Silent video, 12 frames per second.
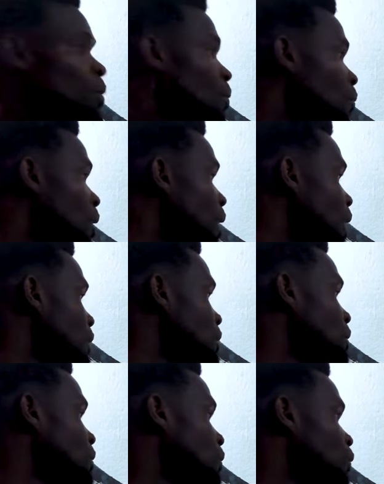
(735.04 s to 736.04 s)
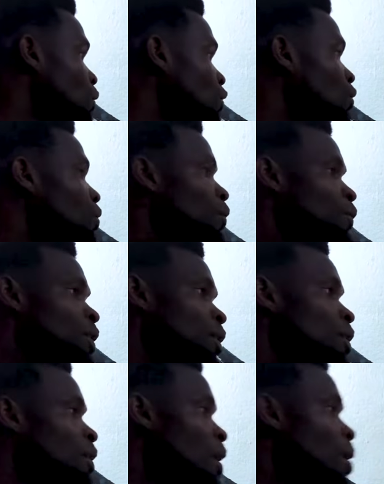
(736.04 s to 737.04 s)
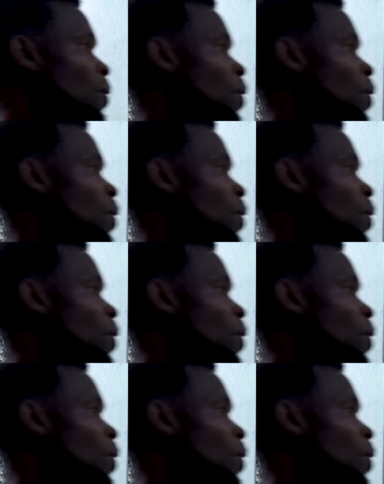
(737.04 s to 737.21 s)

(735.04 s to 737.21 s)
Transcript: where x is a function of t and